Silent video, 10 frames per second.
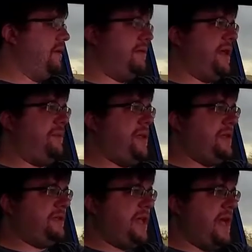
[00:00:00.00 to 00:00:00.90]
that being
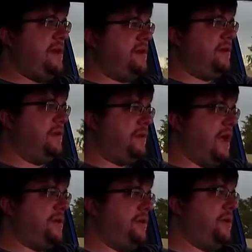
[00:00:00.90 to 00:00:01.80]
said,
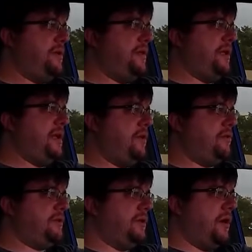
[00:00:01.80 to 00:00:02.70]
I do know that the
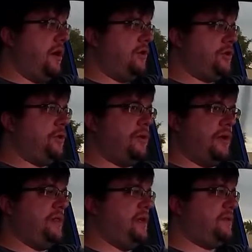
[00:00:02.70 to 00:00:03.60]
gears are shorter
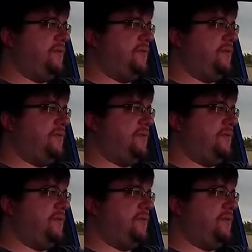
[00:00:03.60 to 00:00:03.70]
in this.